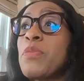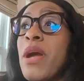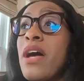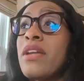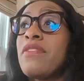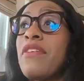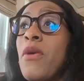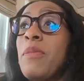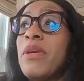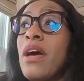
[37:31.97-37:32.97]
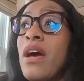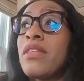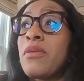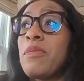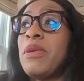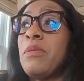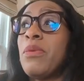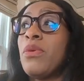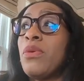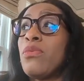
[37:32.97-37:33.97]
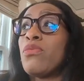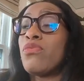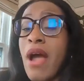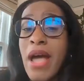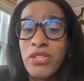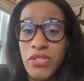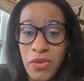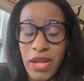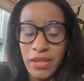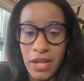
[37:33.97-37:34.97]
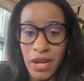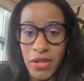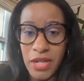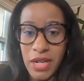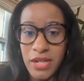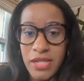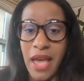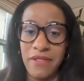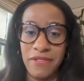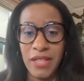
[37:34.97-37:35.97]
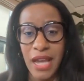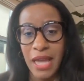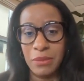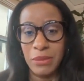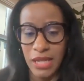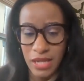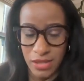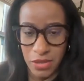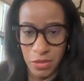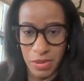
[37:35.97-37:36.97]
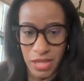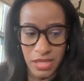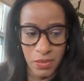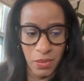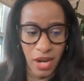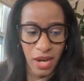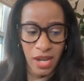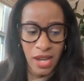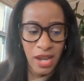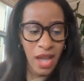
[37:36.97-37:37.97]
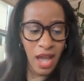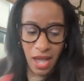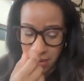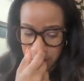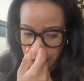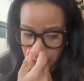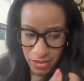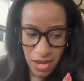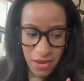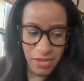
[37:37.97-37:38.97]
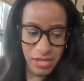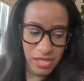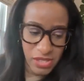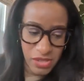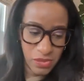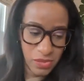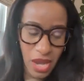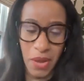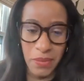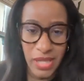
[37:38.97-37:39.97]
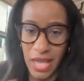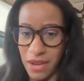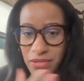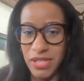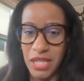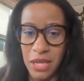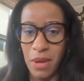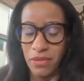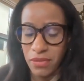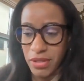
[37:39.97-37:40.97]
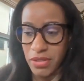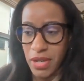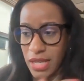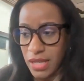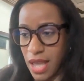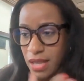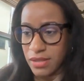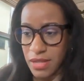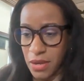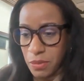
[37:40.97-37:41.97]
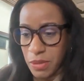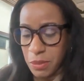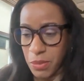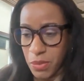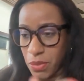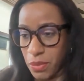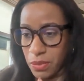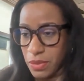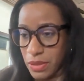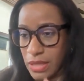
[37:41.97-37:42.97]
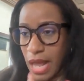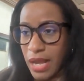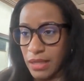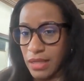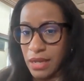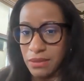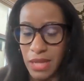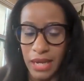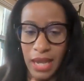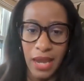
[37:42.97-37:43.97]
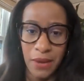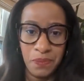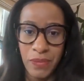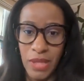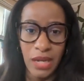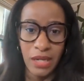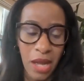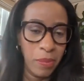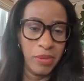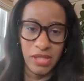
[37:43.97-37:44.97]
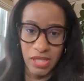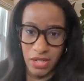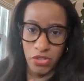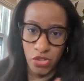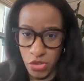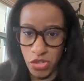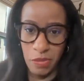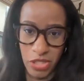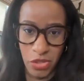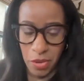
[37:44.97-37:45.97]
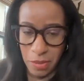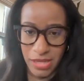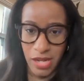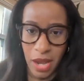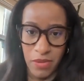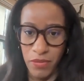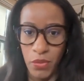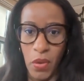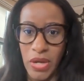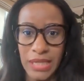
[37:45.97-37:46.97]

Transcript: proud of helping other people rise throughout their careers. I feel like I'm getting to a place where I was having a conversation. Every team I worked on, I tell people who that I lead, I'm like, hey, in a couple of years, you should be doing my job if you want it.